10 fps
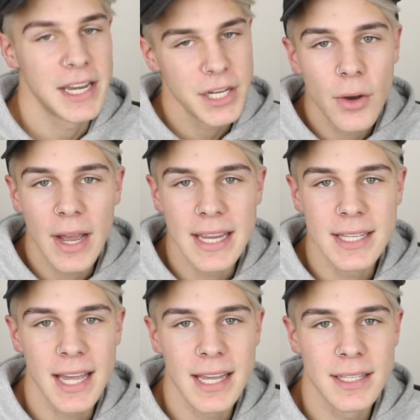And you know what he
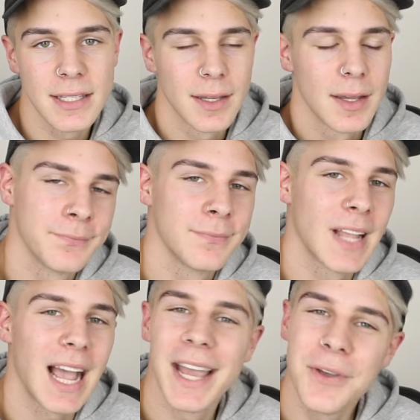says?
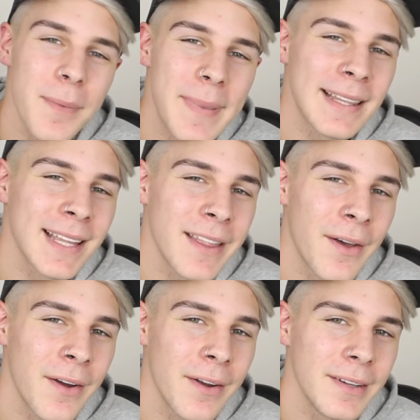Are you a Bentley
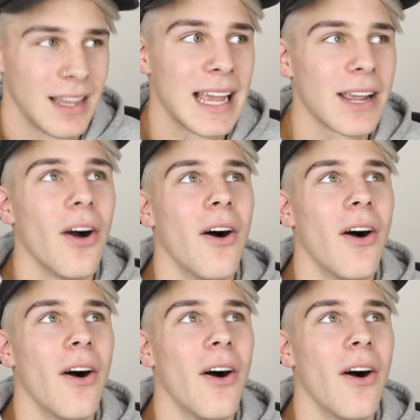though? Like,